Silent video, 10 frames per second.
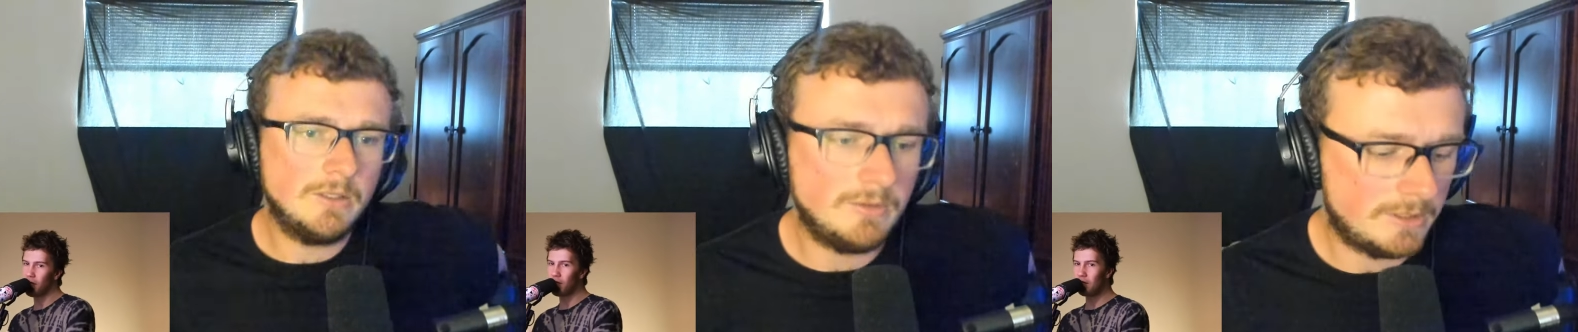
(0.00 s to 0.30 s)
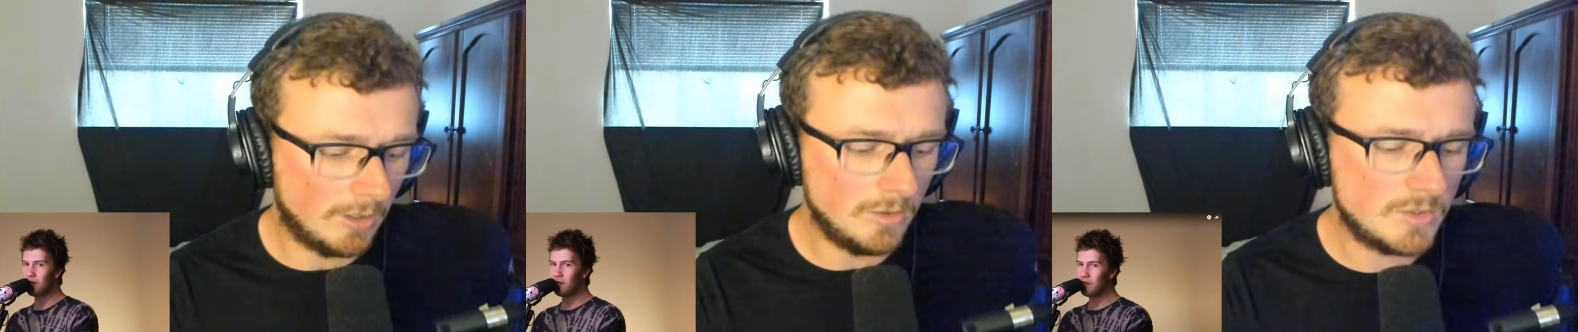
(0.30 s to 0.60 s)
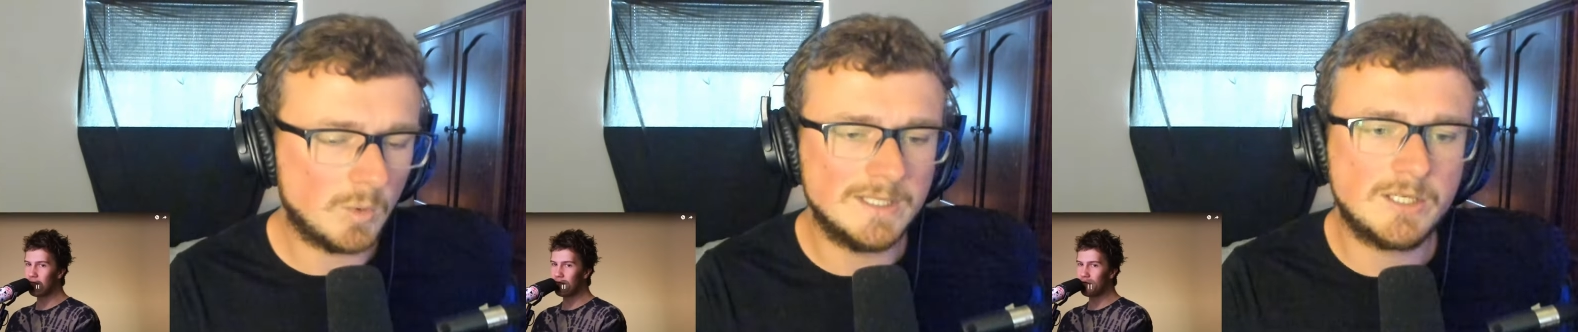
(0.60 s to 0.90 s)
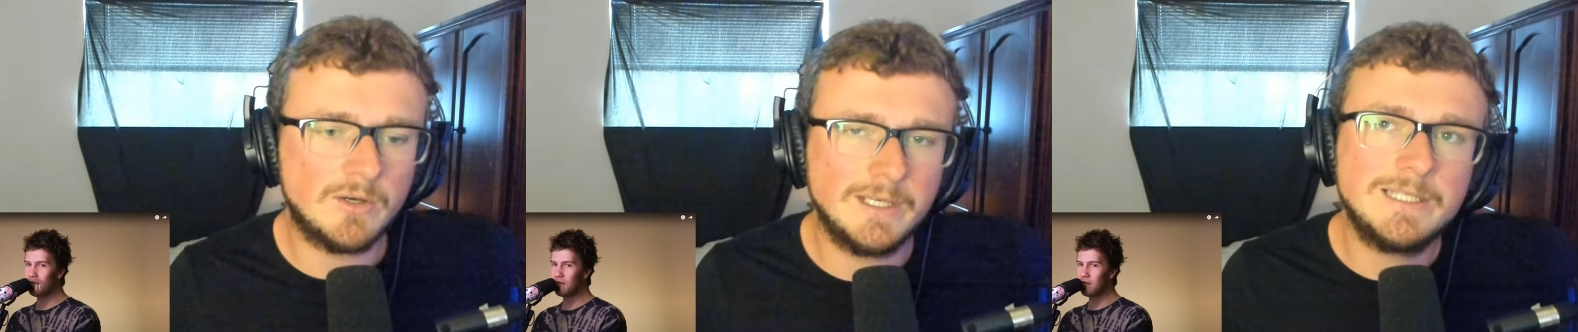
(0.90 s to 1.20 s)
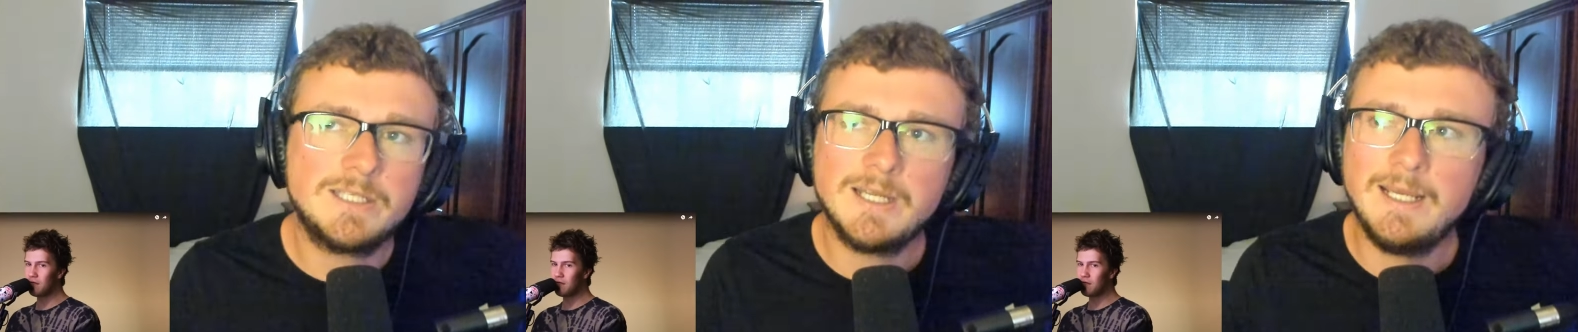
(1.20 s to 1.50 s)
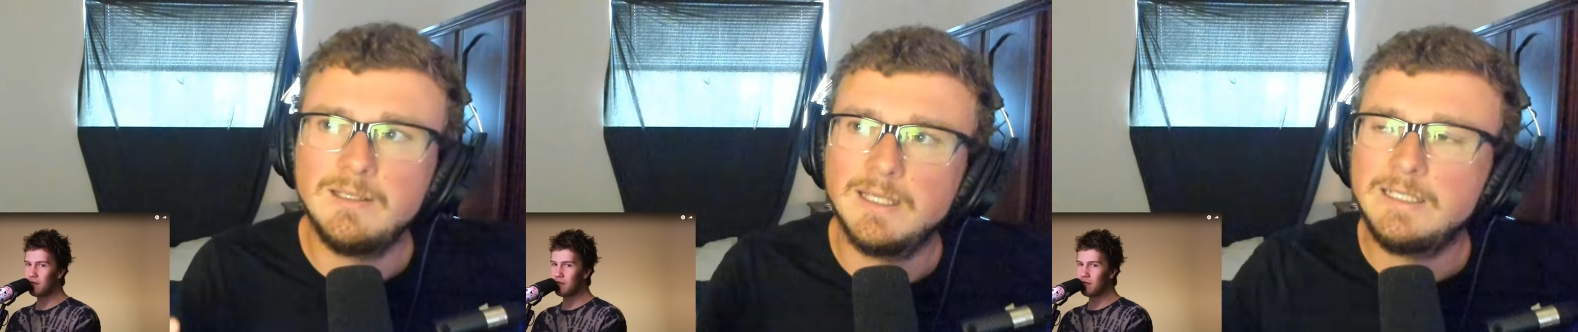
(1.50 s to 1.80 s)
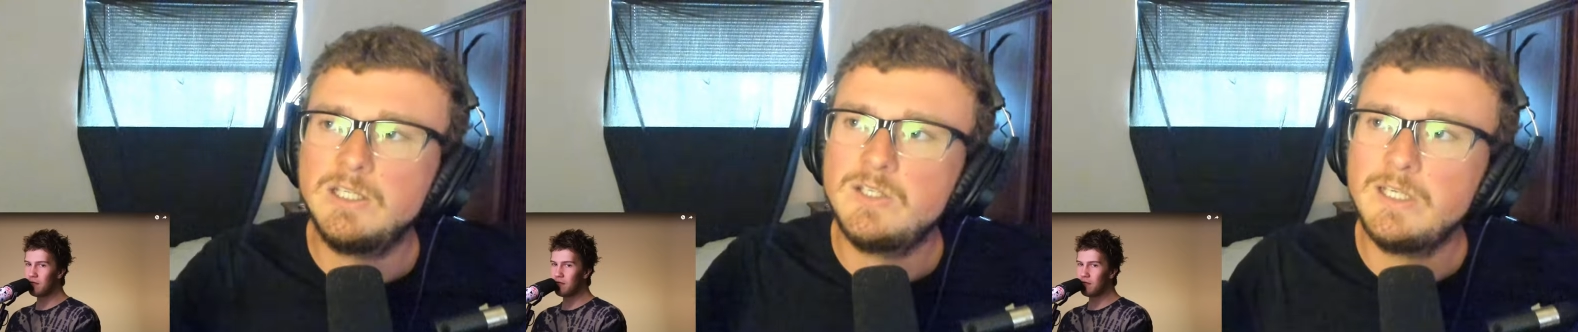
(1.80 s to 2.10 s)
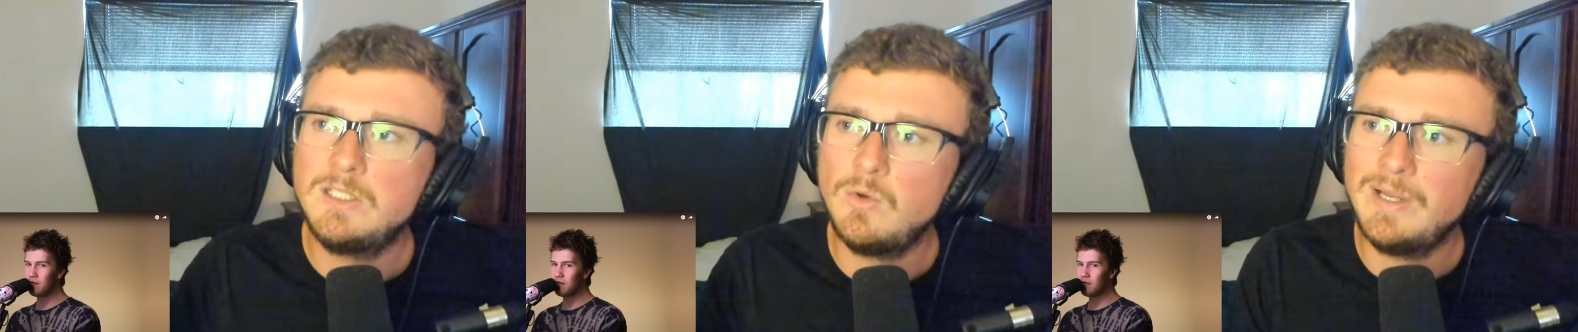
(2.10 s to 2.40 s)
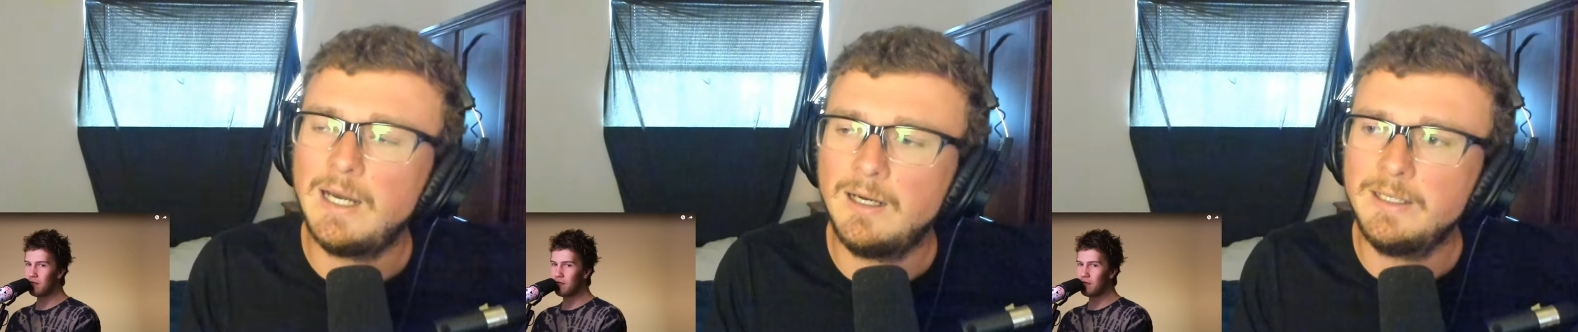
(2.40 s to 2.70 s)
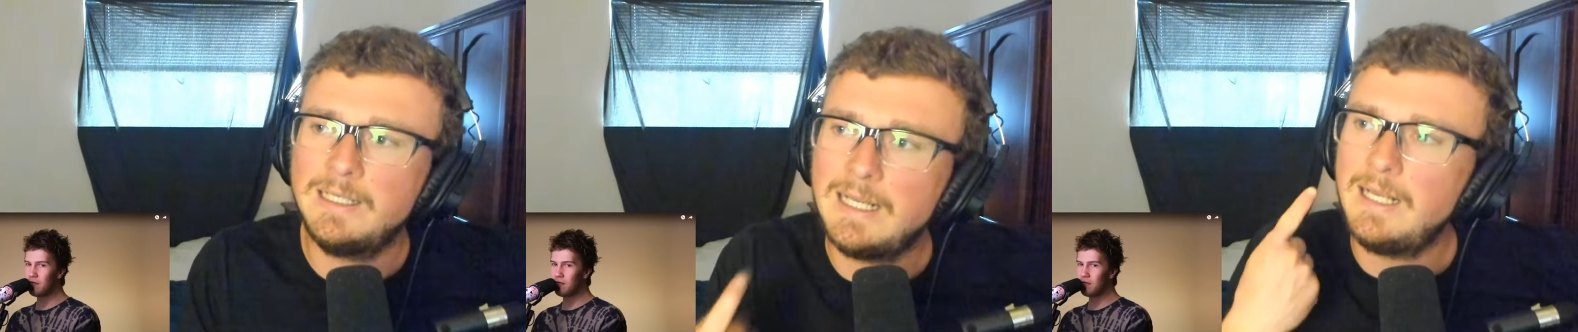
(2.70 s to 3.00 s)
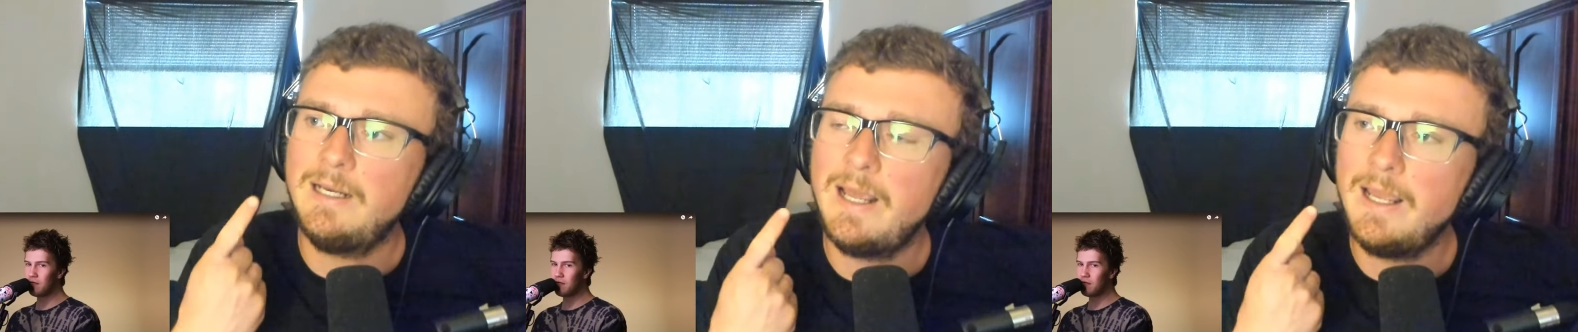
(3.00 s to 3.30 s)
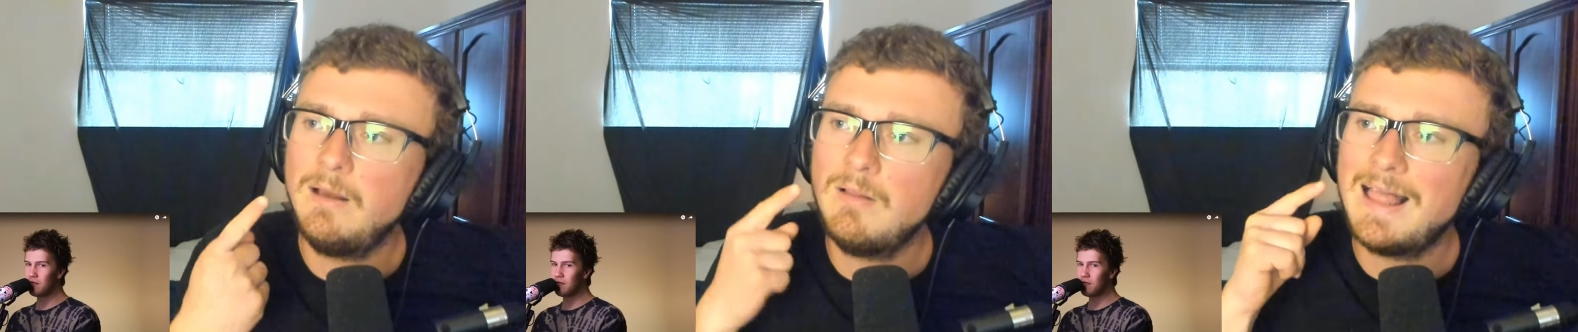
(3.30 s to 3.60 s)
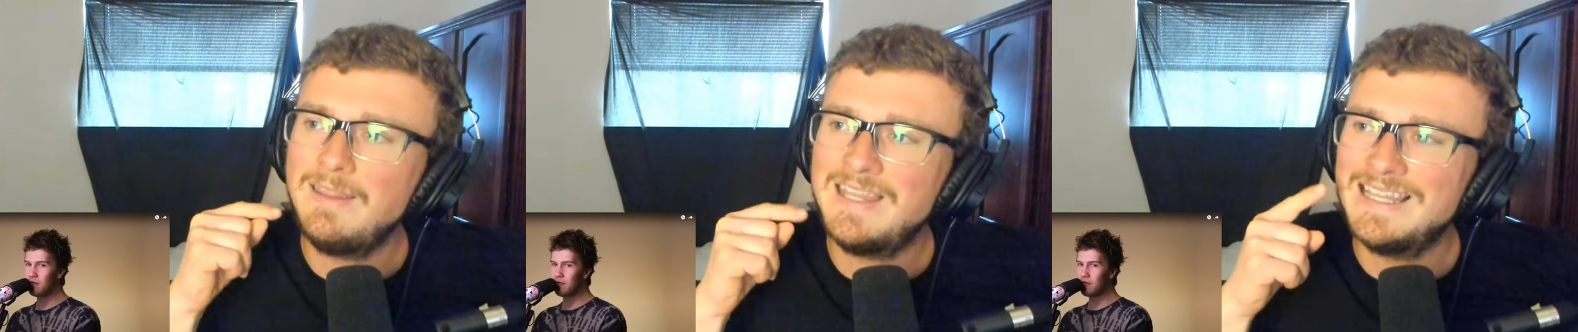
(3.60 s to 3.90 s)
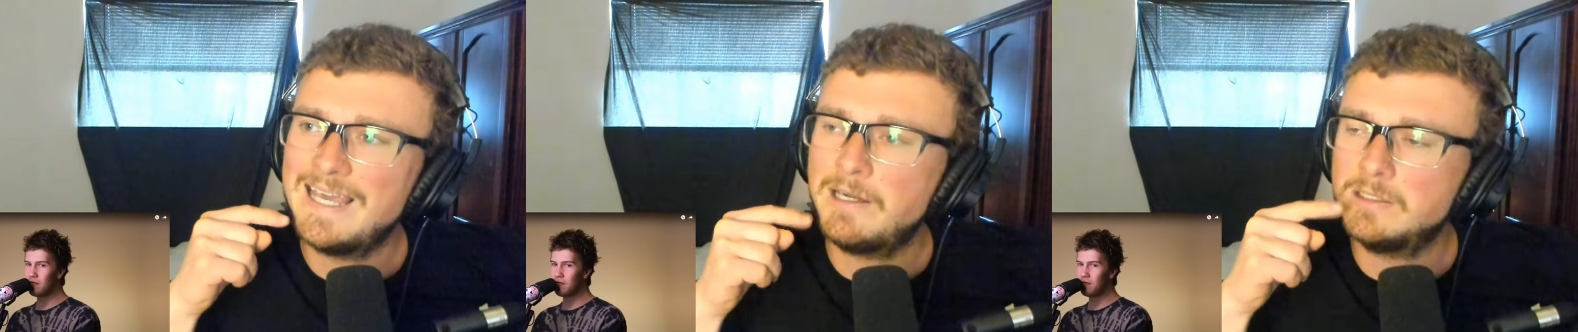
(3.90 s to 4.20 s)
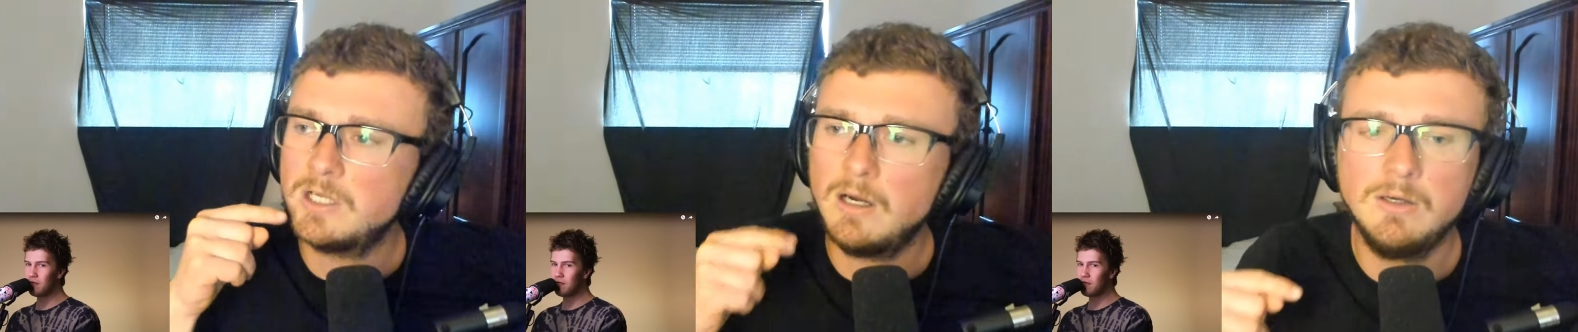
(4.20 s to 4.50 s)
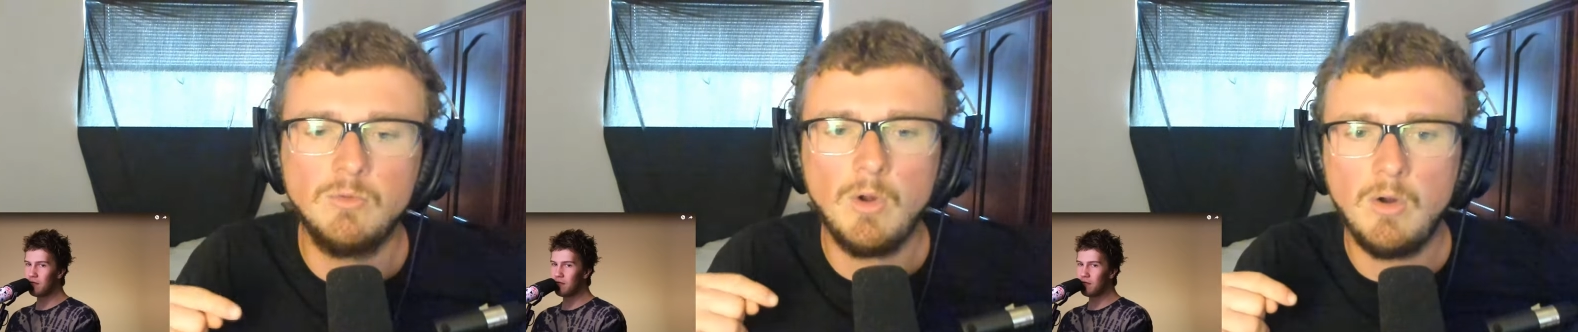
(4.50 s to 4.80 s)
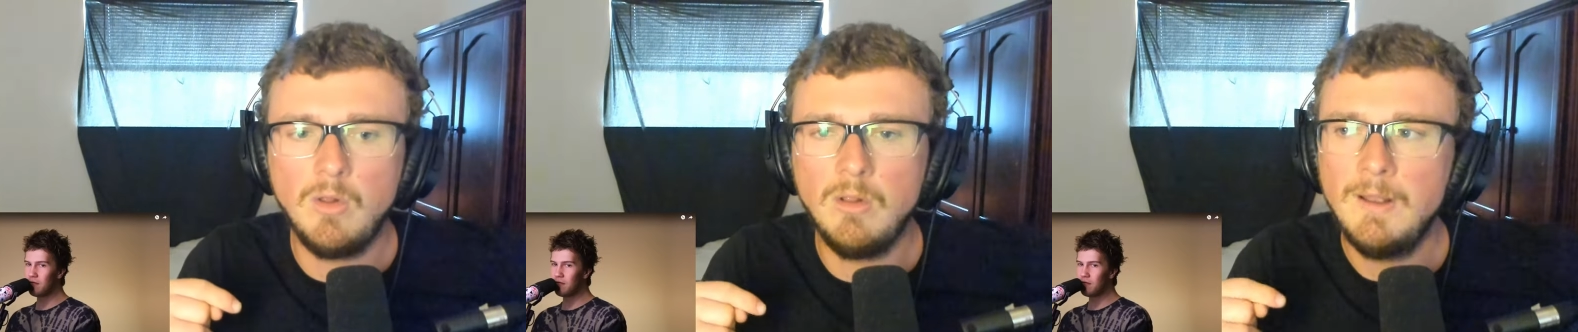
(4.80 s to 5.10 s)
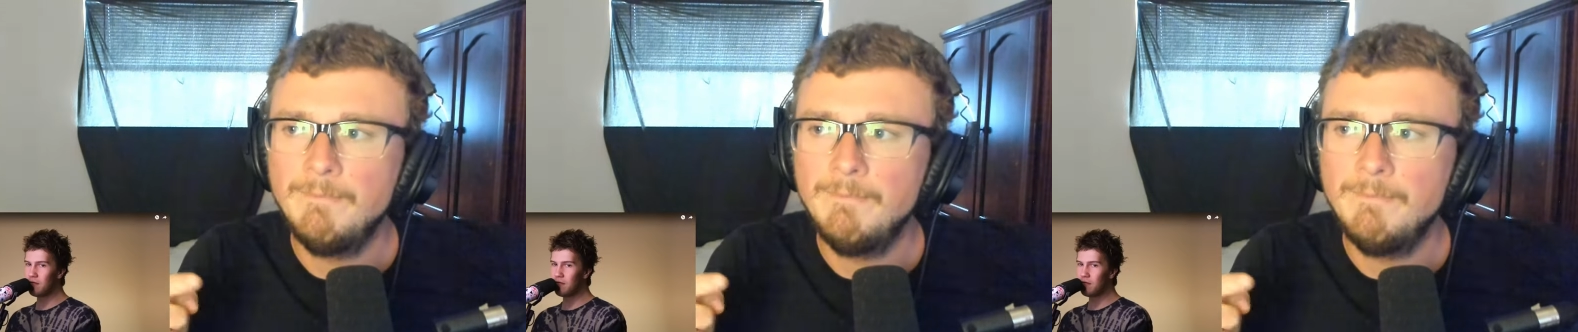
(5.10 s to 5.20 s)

Speaker 1: those ones are insane. Like, does he do it on an inhale and then like a tongue roll?